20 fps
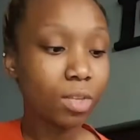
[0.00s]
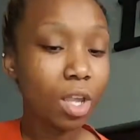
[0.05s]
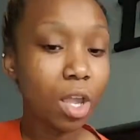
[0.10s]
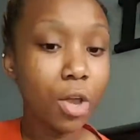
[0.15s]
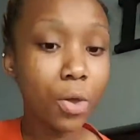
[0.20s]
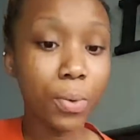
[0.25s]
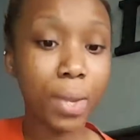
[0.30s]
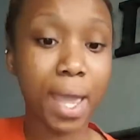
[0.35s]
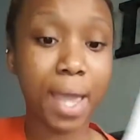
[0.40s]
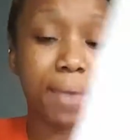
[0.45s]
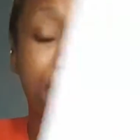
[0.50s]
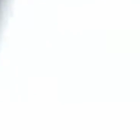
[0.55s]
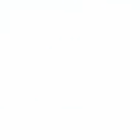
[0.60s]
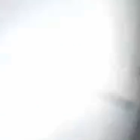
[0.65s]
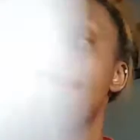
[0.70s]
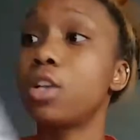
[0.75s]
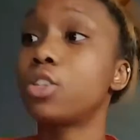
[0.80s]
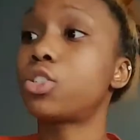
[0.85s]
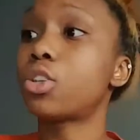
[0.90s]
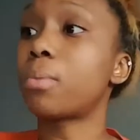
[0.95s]
Okay,
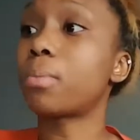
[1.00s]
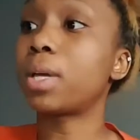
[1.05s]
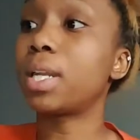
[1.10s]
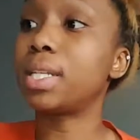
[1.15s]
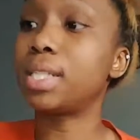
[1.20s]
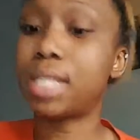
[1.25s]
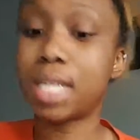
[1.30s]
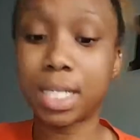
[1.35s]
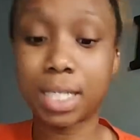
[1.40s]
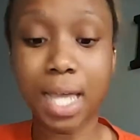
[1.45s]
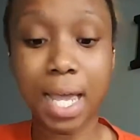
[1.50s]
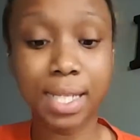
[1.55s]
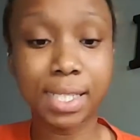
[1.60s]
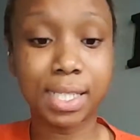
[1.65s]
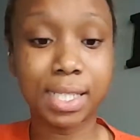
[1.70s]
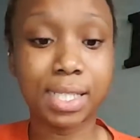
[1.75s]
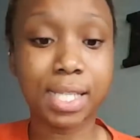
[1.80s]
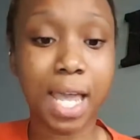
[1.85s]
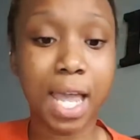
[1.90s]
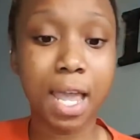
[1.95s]
so I'm going to take that
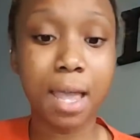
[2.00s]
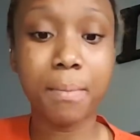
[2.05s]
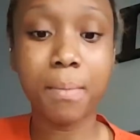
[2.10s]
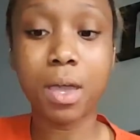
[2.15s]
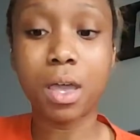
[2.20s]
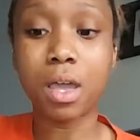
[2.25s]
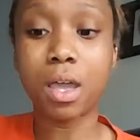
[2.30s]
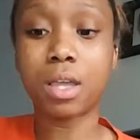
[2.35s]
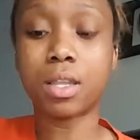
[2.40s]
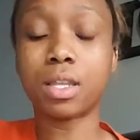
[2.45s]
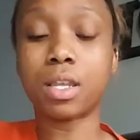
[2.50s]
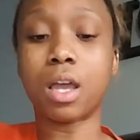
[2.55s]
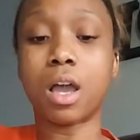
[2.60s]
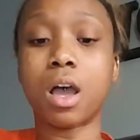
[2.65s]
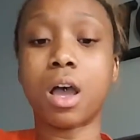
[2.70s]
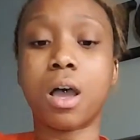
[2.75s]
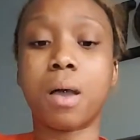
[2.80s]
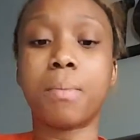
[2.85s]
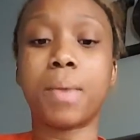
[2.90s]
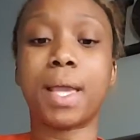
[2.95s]
same
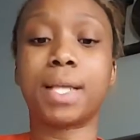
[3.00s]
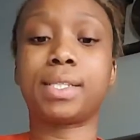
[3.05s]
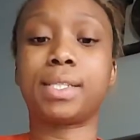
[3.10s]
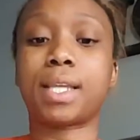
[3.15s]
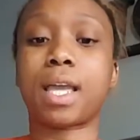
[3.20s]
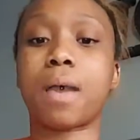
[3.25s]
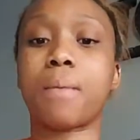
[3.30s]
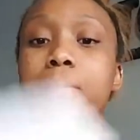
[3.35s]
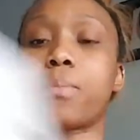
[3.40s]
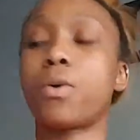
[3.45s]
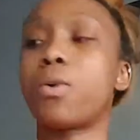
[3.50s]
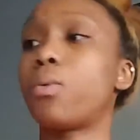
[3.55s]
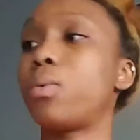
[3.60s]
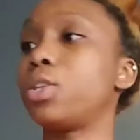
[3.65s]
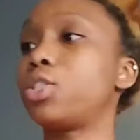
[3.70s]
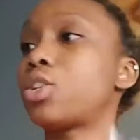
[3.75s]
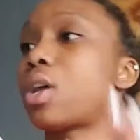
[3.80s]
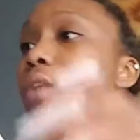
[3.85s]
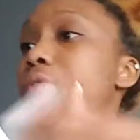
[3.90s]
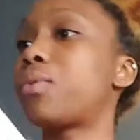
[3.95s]
example,
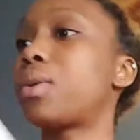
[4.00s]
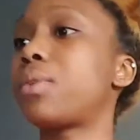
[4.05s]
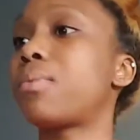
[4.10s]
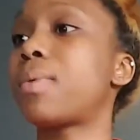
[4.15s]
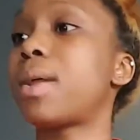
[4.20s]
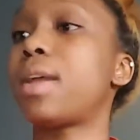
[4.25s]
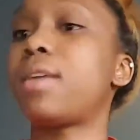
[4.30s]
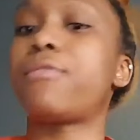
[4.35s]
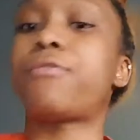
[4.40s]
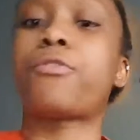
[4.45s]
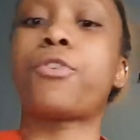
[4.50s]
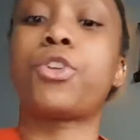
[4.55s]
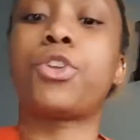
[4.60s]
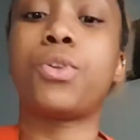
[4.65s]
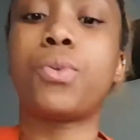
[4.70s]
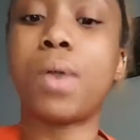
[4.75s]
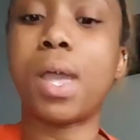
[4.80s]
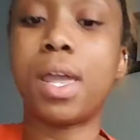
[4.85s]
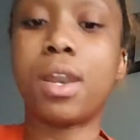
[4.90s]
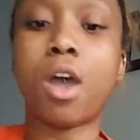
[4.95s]
which I've rewritten for
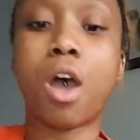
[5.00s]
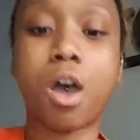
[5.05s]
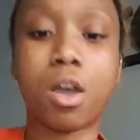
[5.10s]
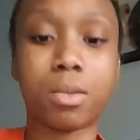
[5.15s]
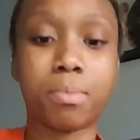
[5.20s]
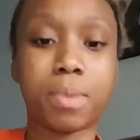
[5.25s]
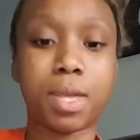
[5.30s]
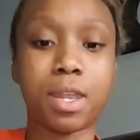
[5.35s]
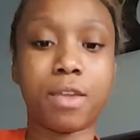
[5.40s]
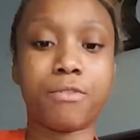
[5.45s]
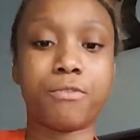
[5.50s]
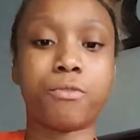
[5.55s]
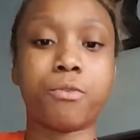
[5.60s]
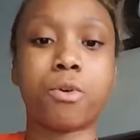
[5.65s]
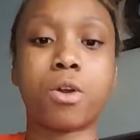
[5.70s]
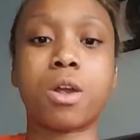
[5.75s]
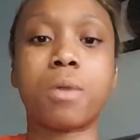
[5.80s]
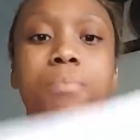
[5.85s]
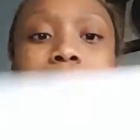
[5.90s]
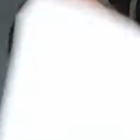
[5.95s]
you in augmented
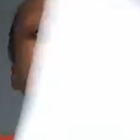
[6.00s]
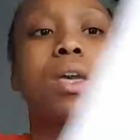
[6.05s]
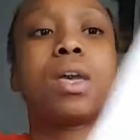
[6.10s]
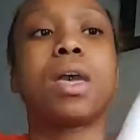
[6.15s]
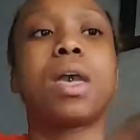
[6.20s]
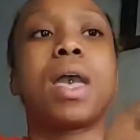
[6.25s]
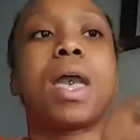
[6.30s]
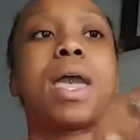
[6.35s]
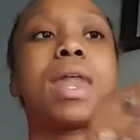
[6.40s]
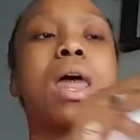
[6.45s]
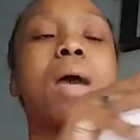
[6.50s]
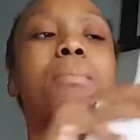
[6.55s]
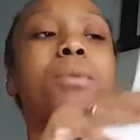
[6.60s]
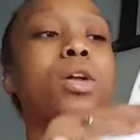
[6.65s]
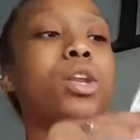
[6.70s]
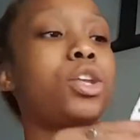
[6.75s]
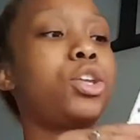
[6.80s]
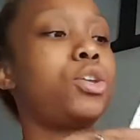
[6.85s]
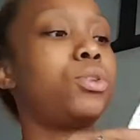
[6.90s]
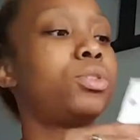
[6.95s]
form, and I'm
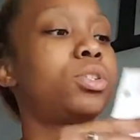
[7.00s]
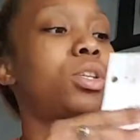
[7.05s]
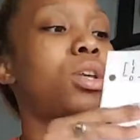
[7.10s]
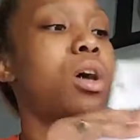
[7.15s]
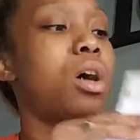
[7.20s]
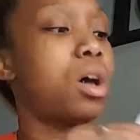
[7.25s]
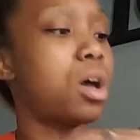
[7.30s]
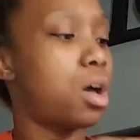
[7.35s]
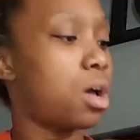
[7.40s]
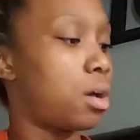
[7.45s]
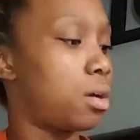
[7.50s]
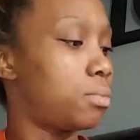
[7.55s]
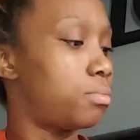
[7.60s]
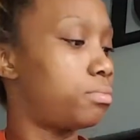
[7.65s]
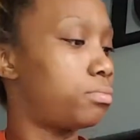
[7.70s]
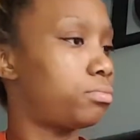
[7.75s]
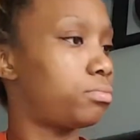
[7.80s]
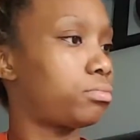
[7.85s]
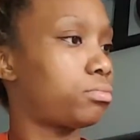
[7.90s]
going to use a